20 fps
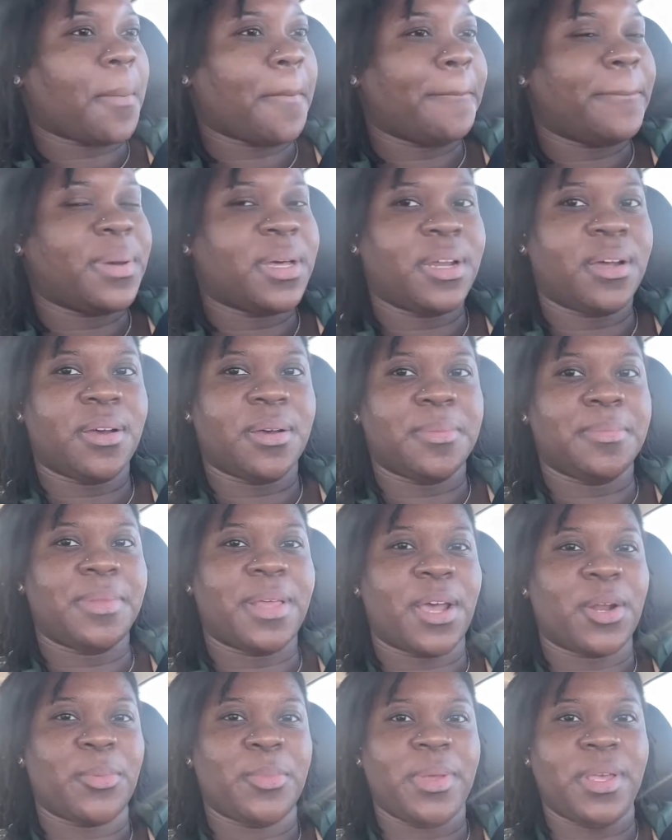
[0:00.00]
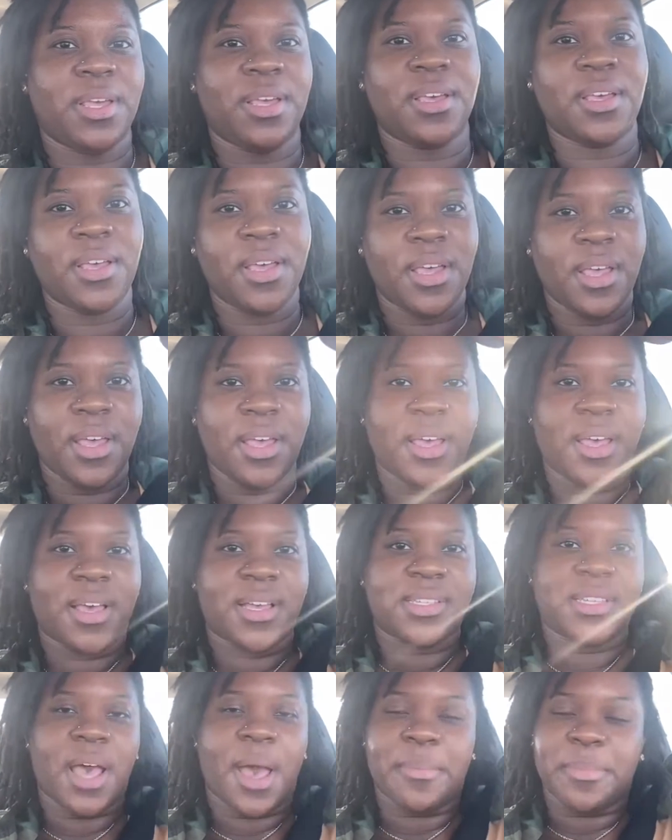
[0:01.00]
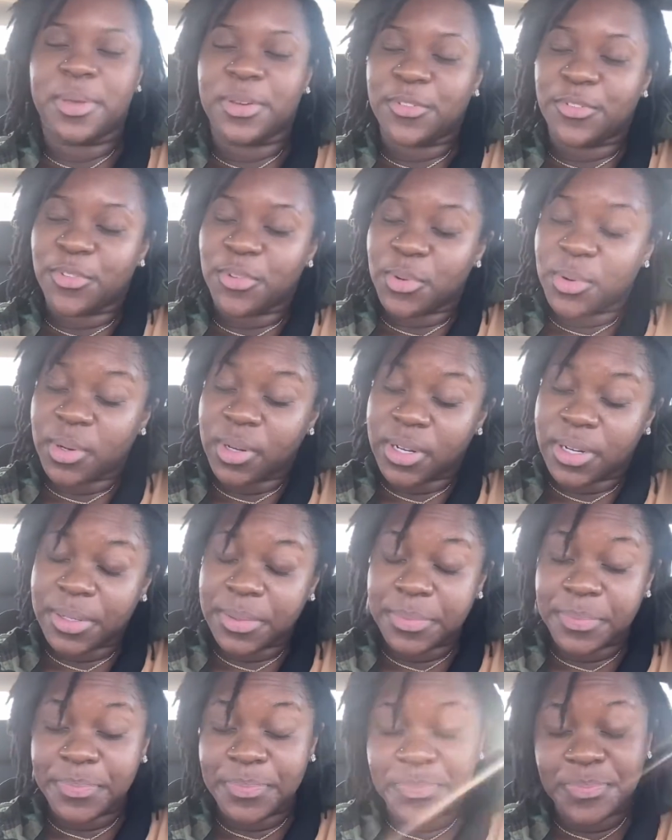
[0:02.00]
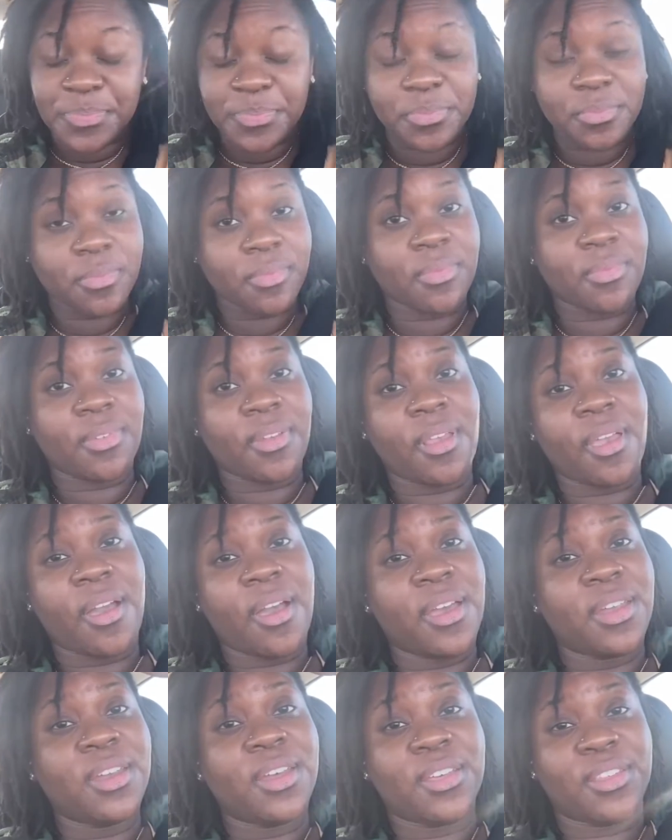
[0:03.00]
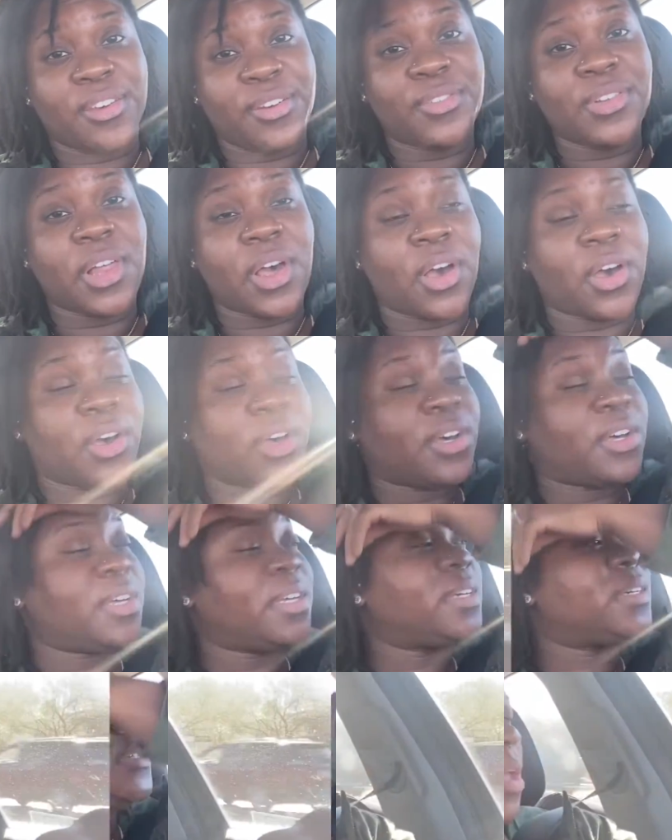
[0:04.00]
but that'll be a topic for another vlog.